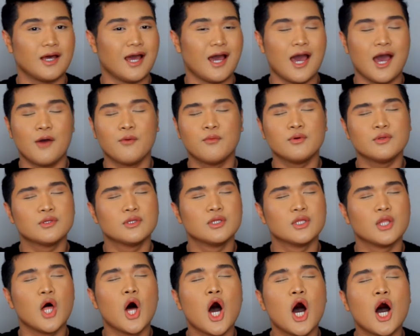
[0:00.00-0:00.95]
I would
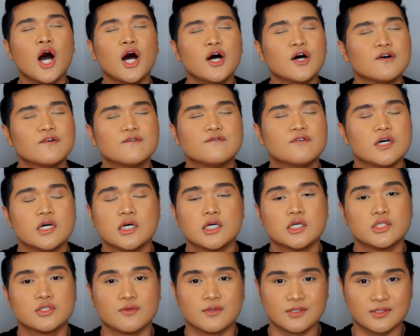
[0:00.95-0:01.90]
love
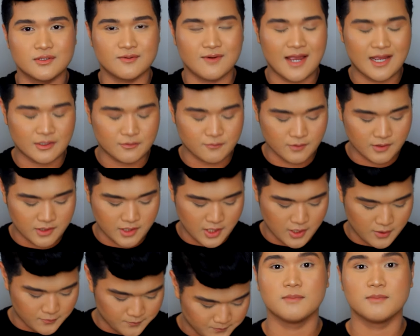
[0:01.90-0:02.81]
to interact with you.